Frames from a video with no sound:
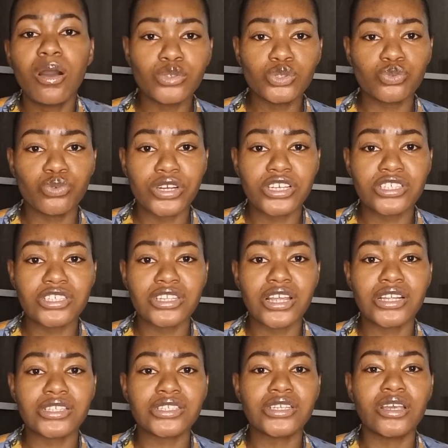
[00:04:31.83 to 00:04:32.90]
footwear
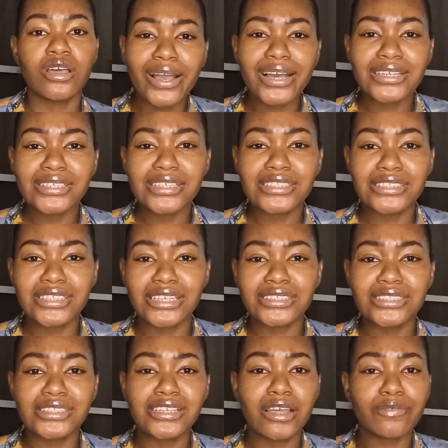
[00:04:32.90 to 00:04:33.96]
that required a
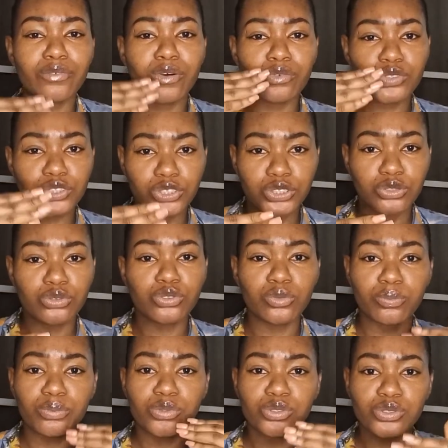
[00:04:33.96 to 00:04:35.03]
certain level of skill
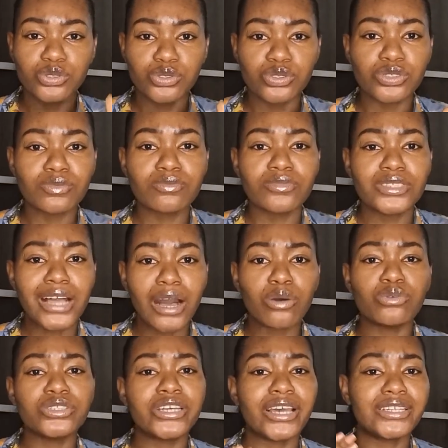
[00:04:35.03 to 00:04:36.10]
to produce, I
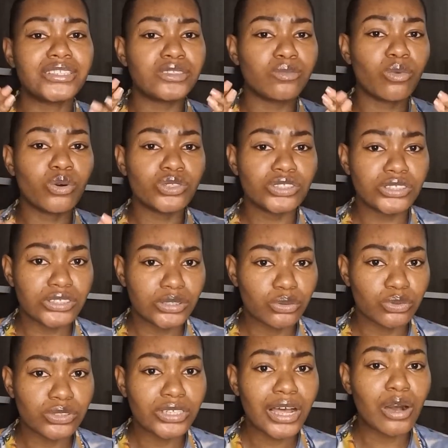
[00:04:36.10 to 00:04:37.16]
would get in more
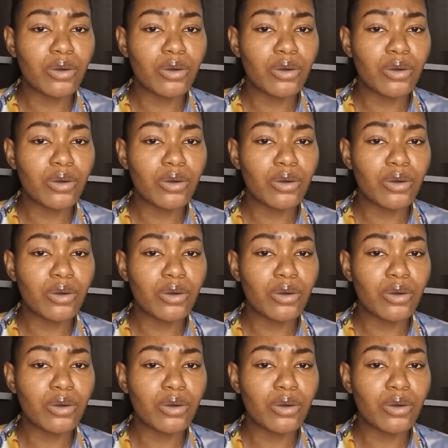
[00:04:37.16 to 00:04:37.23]
sales.